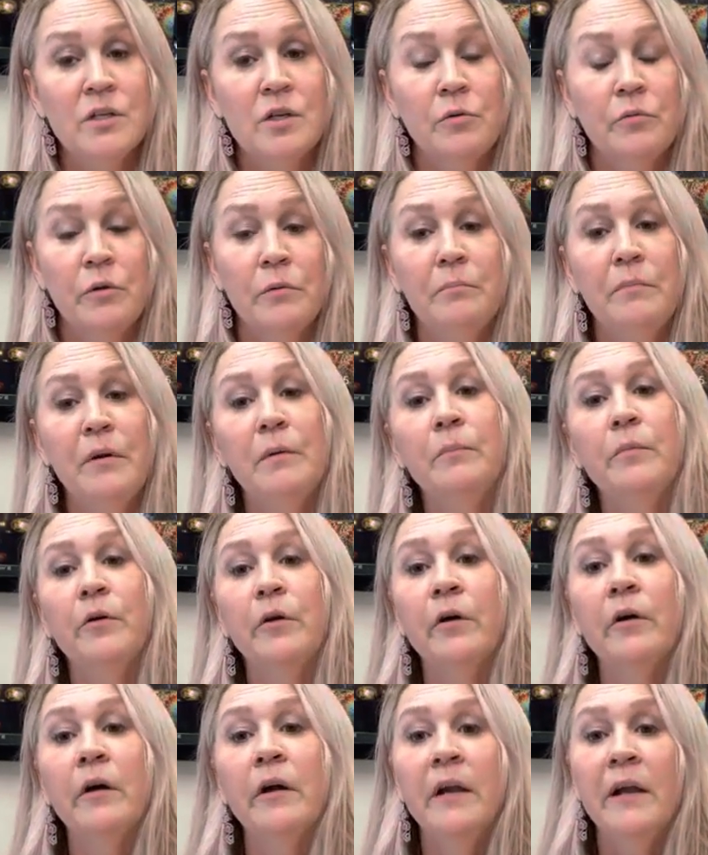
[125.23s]
So
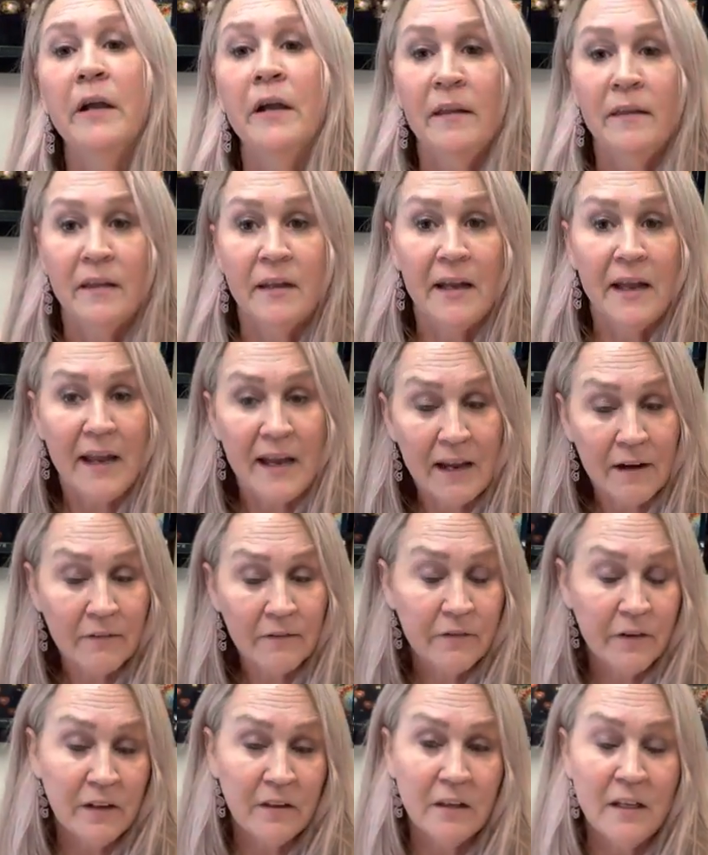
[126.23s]
remember that
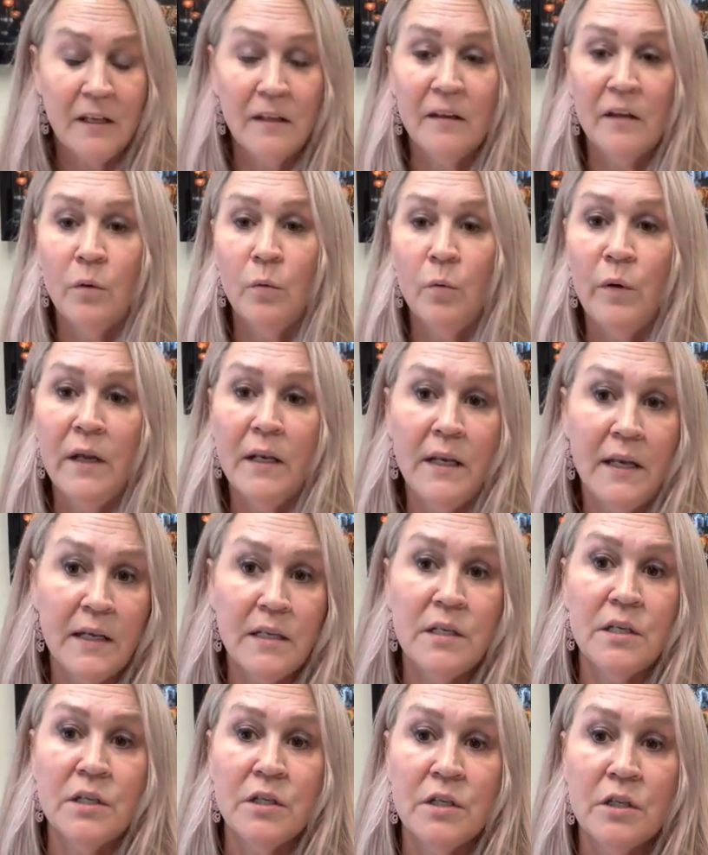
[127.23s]
everything that we
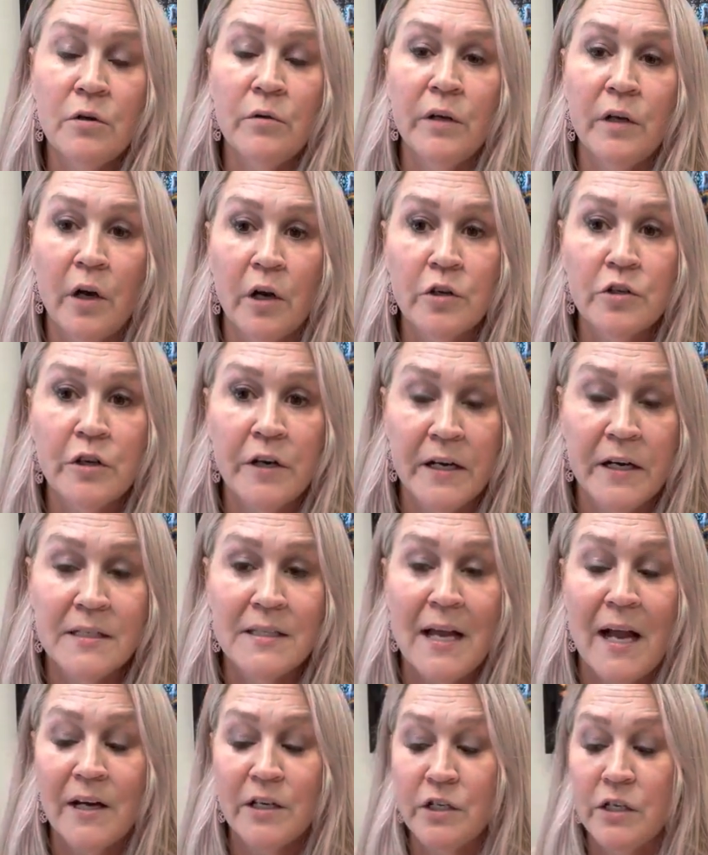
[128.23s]
need to do in our
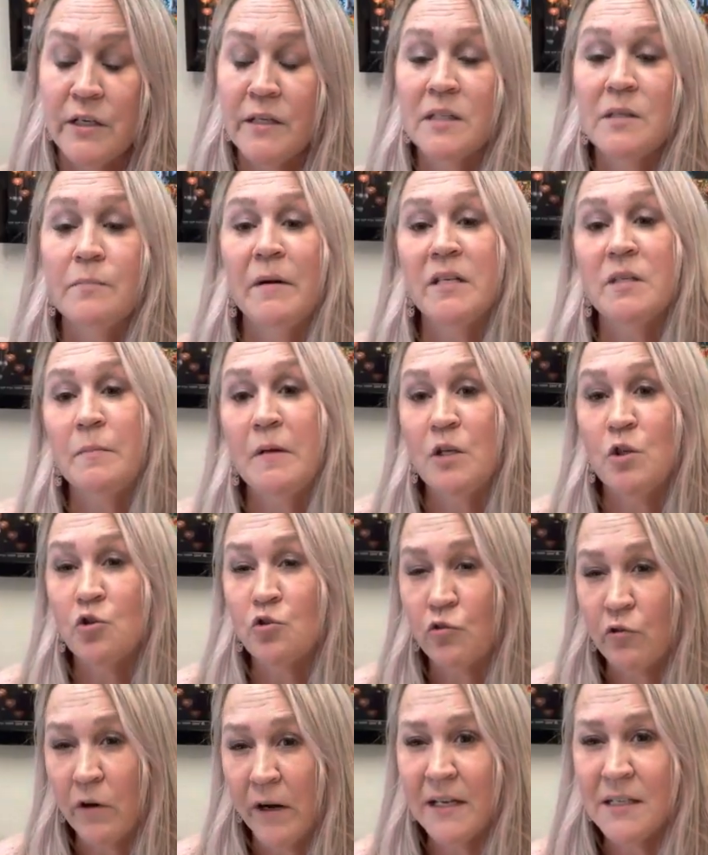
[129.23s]
transactions must be
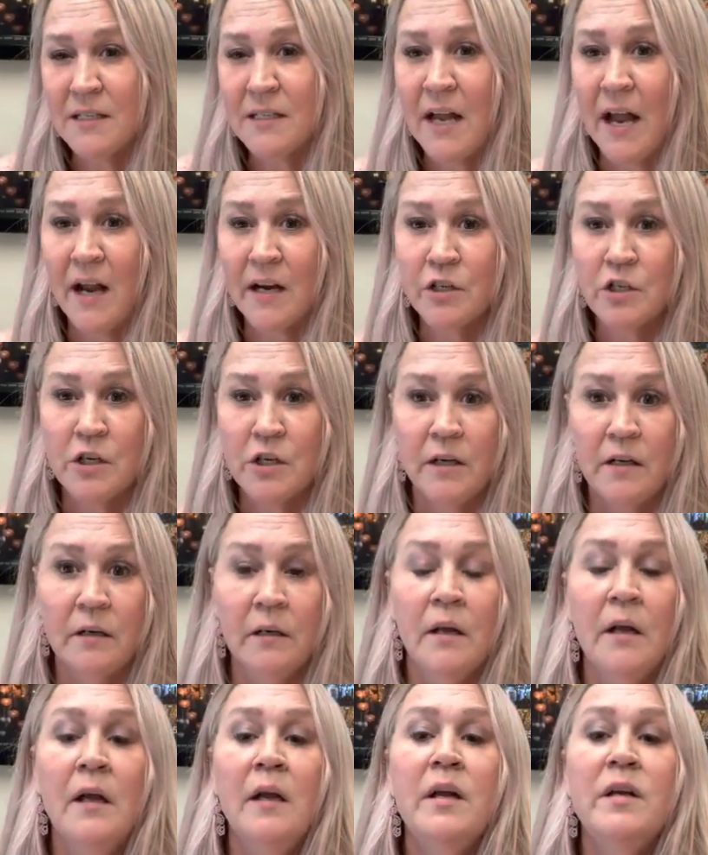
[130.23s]

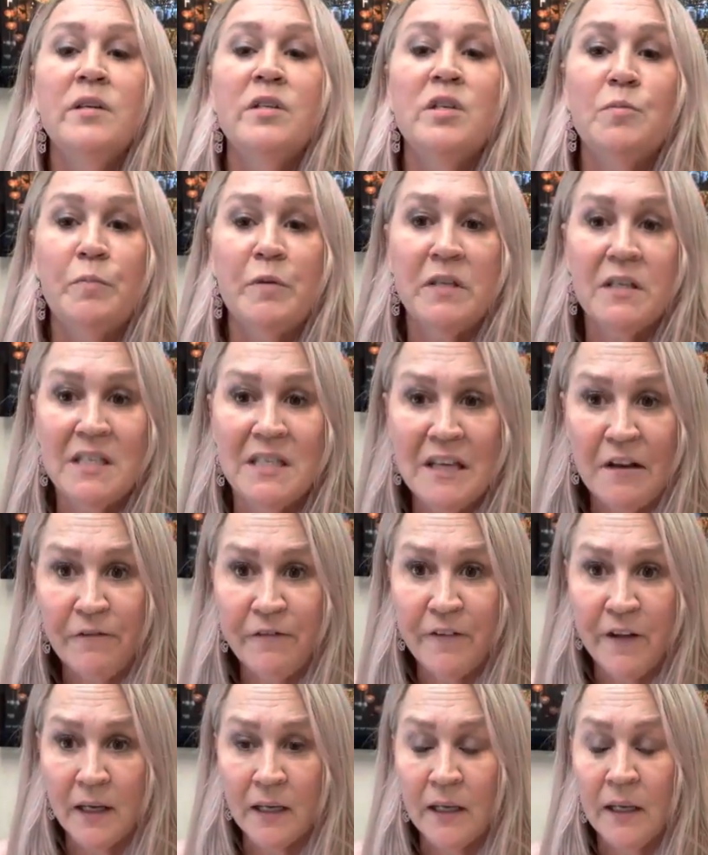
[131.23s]

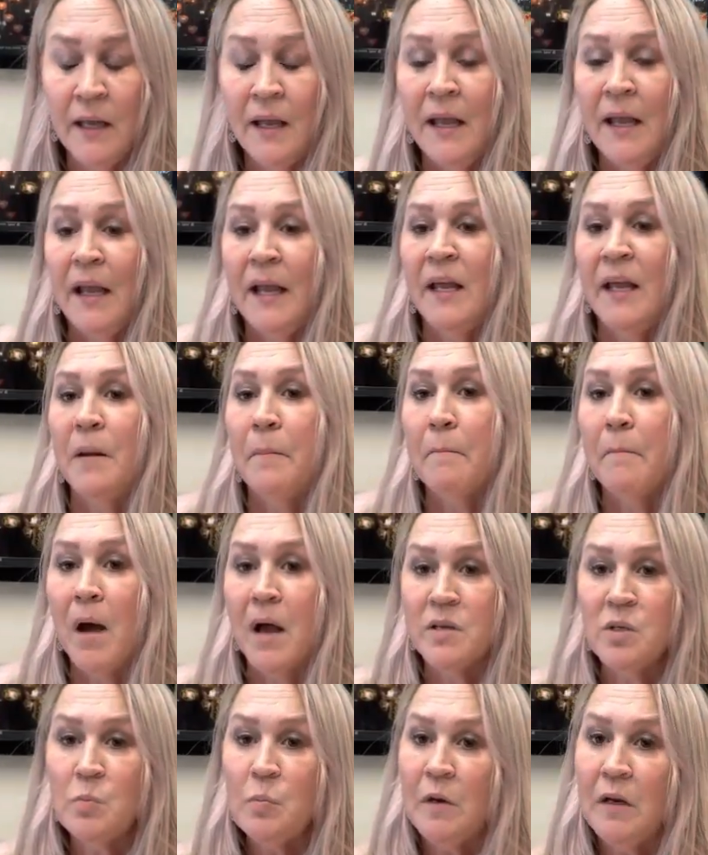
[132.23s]
transaction-specific, and it
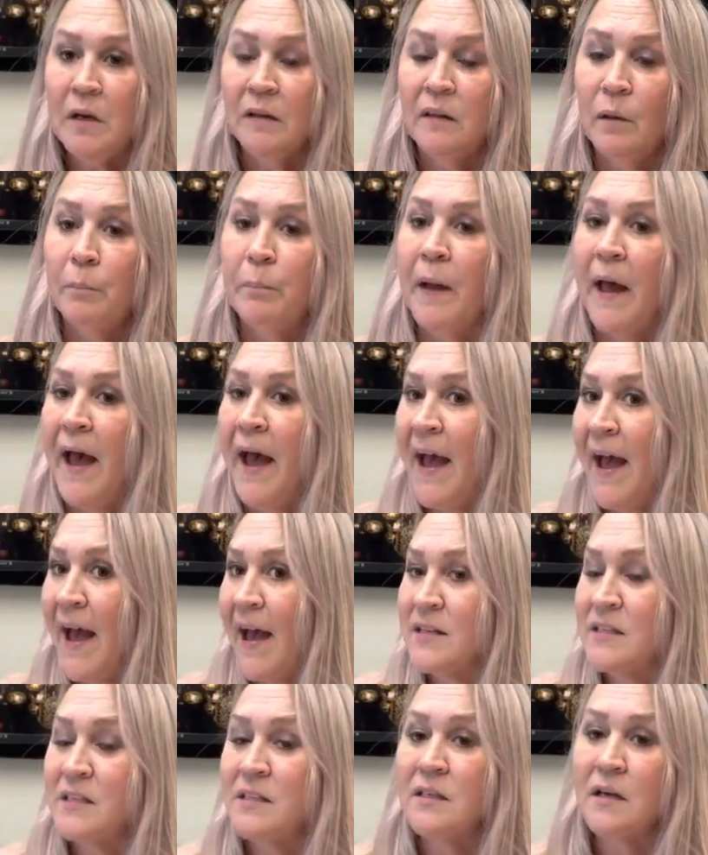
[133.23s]
must be at the
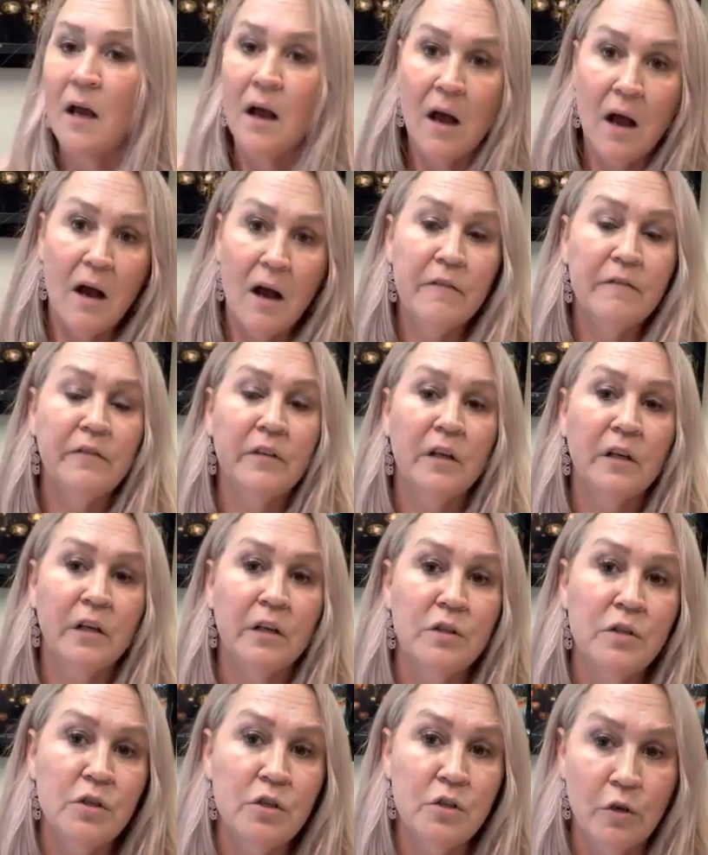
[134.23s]
behest of the
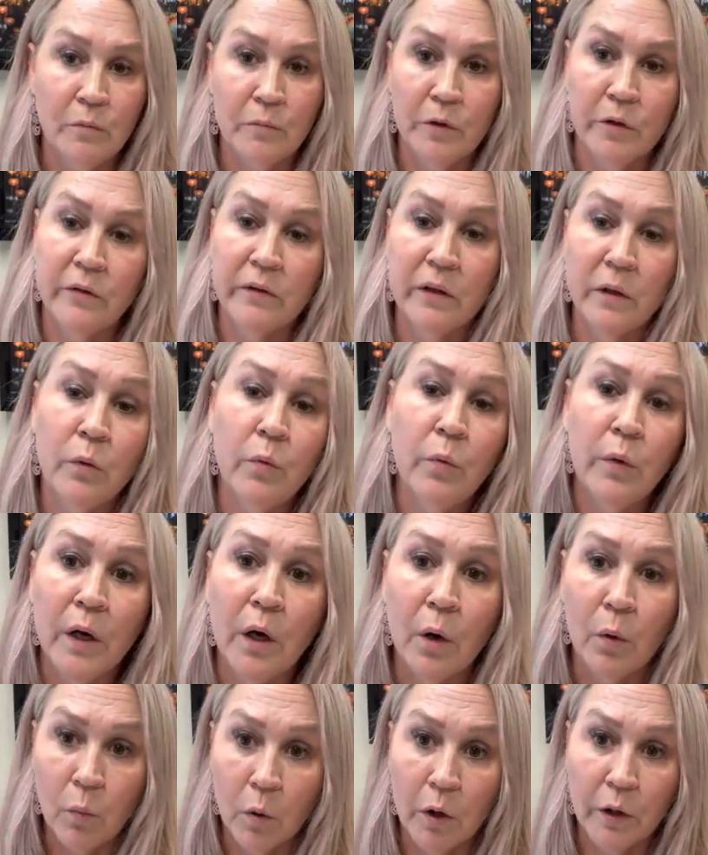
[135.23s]
consumer that we
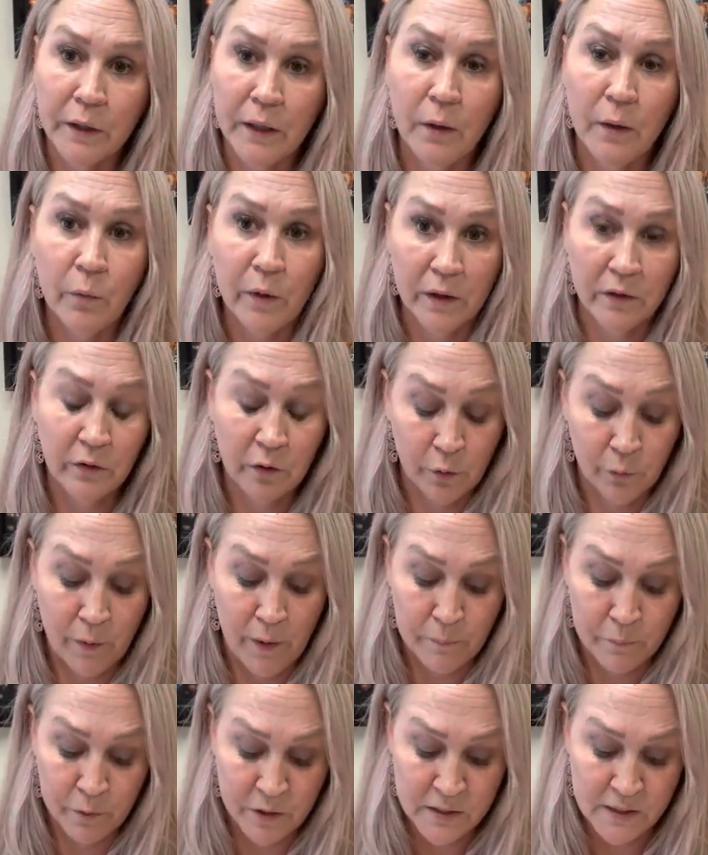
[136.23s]
are working with or
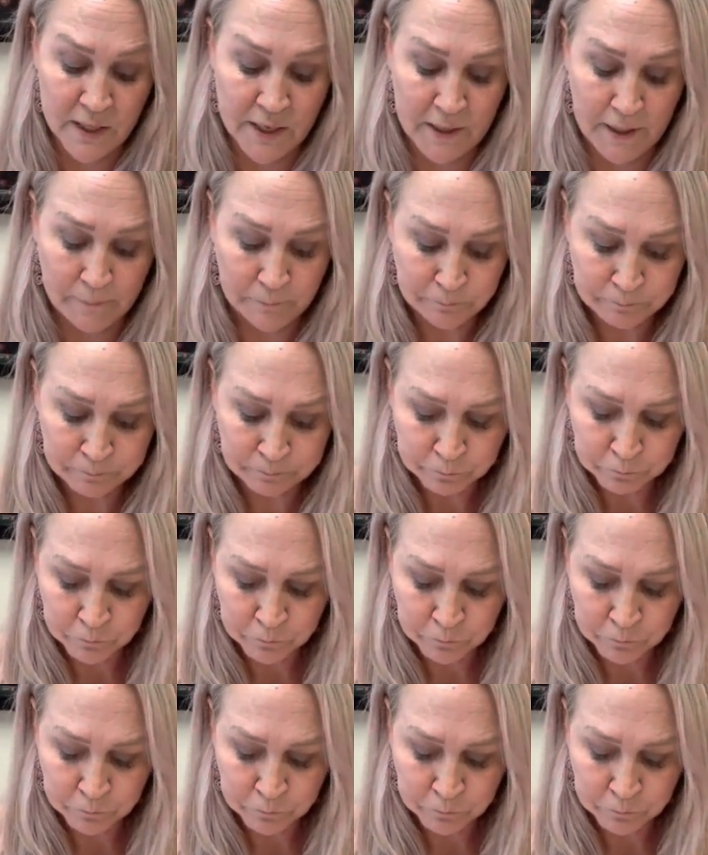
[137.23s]
representing.